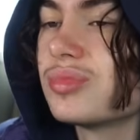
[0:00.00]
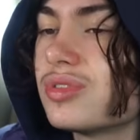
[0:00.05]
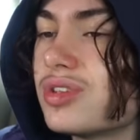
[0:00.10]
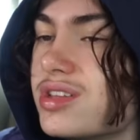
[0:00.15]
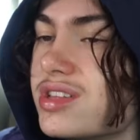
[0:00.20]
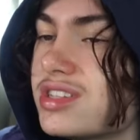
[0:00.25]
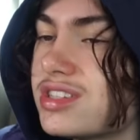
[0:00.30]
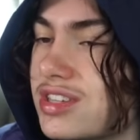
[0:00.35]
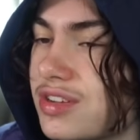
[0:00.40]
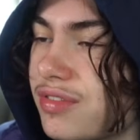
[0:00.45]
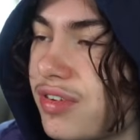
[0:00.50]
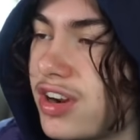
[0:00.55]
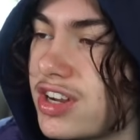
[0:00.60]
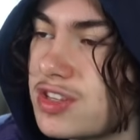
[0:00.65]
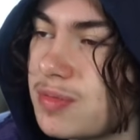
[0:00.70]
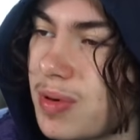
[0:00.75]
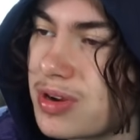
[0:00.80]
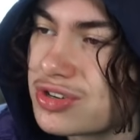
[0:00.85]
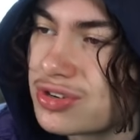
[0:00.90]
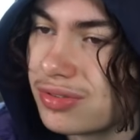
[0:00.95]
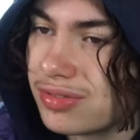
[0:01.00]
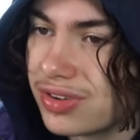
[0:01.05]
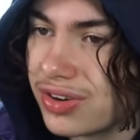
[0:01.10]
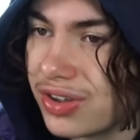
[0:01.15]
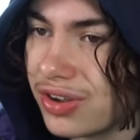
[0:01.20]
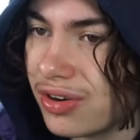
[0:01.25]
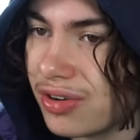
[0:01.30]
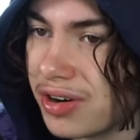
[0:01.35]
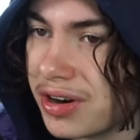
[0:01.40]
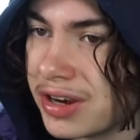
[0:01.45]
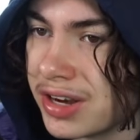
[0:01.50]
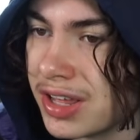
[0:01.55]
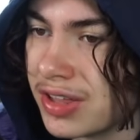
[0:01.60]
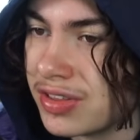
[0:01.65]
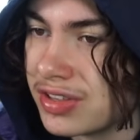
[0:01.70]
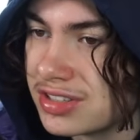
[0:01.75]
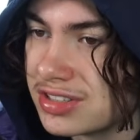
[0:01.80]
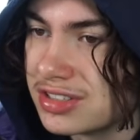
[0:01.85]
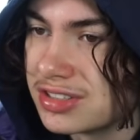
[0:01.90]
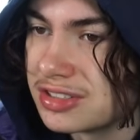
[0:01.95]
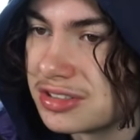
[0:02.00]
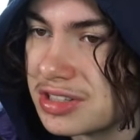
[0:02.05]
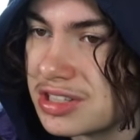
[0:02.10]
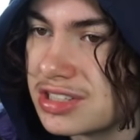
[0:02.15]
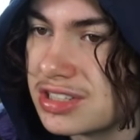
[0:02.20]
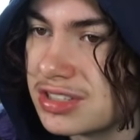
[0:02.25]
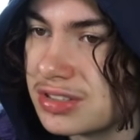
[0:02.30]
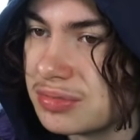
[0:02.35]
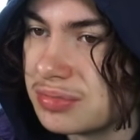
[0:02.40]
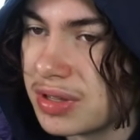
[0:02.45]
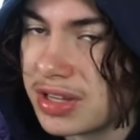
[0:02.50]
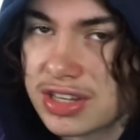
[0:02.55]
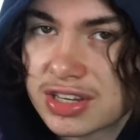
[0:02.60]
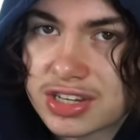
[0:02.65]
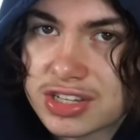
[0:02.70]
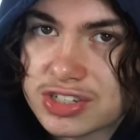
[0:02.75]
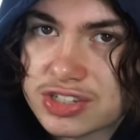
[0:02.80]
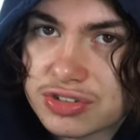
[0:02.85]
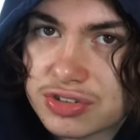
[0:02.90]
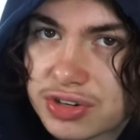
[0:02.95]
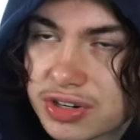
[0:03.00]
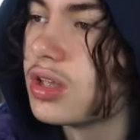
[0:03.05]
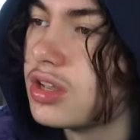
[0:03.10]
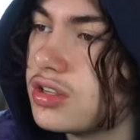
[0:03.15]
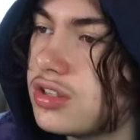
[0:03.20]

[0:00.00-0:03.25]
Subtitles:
So this is a very special video right now. This is making history.